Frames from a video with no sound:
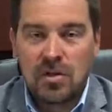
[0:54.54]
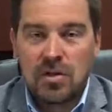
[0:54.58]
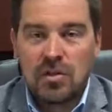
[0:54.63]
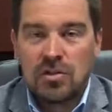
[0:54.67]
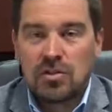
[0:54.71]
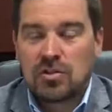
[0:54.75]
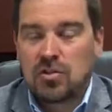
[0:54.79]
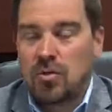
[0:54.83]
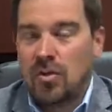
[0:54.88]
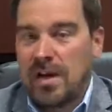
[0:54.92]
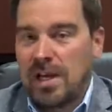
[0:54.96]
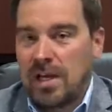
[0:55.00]

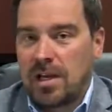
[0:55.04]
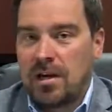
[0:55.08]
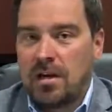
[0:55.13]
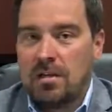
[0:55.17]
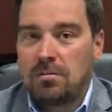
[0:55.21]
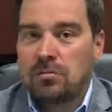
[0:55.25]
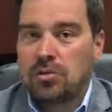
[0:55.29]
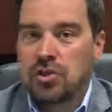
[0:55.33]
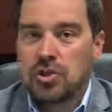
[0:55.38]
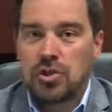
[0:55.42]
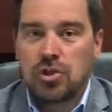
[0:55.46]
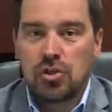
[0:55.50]
So when it
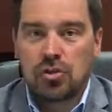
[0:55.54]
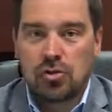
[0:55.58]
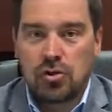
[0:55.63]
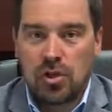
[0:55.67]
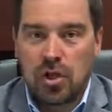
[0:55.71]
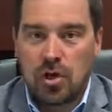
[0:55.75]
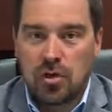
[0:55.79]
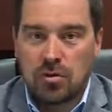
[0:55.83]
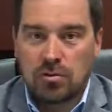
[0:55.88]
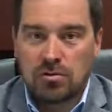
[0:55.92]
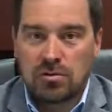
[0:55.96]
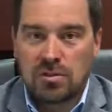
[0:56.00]
comes to your
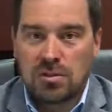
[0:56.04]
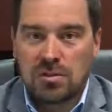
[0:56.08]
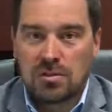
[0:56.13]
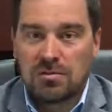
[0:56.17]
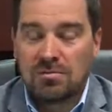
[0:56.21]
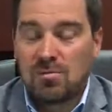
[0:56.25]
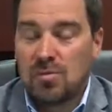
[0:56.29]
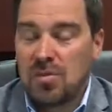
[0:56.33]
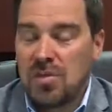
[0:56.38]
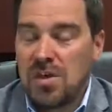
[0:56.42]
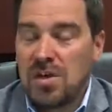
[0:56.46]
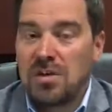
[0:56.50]
loans,
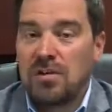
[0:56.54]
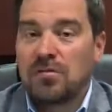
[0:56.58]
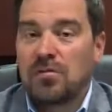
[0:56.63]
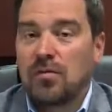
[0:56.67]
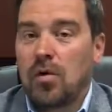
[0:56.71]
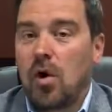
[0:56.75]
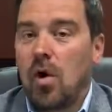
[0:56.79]
think of